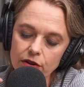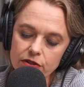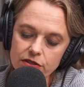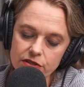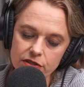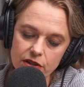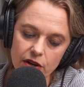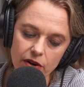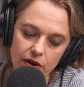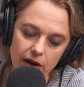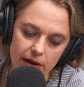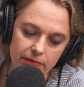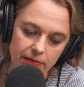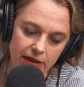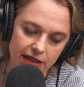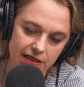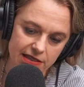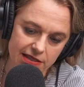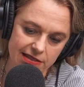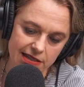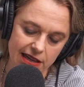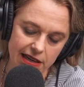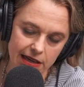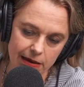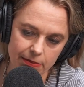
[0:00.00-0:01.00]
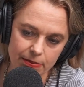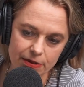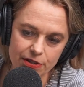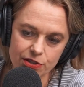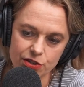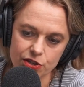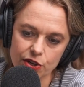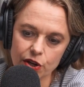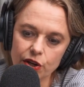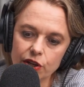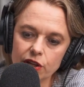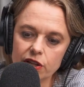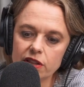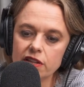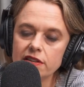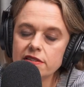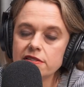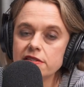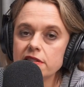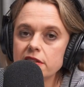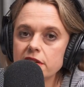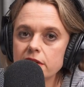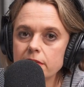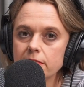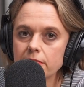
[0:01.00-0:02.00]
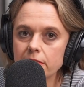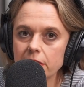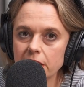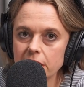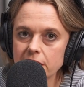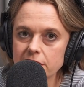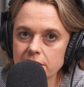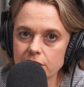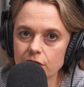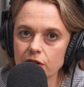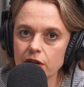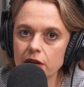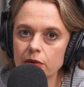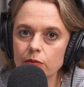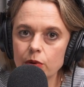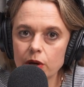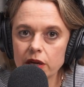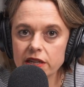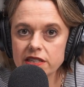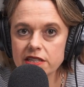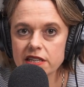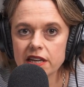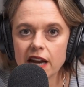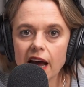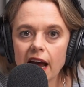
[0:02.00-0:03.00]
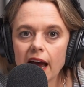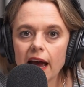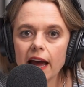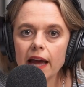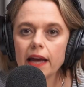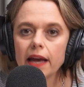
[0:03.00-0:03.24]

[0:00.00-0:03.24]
going to stand up and show you. There's the mini skirt I'm wearing today.